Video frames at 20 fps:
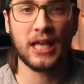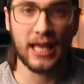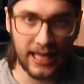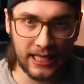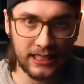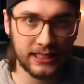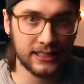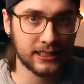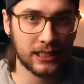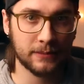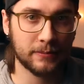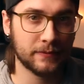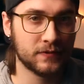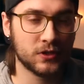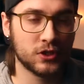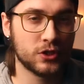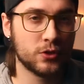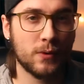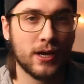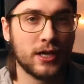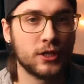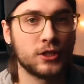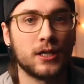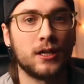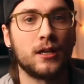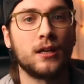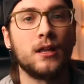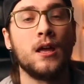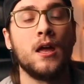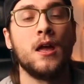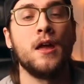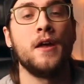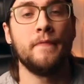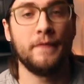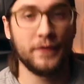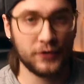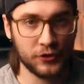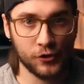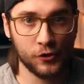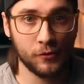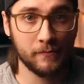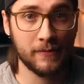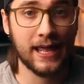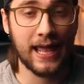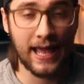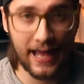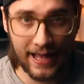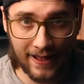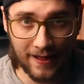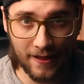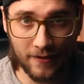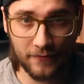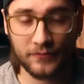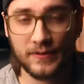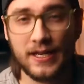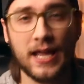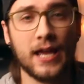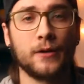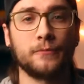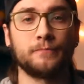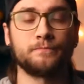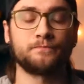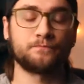any type of situation that you may have. Now,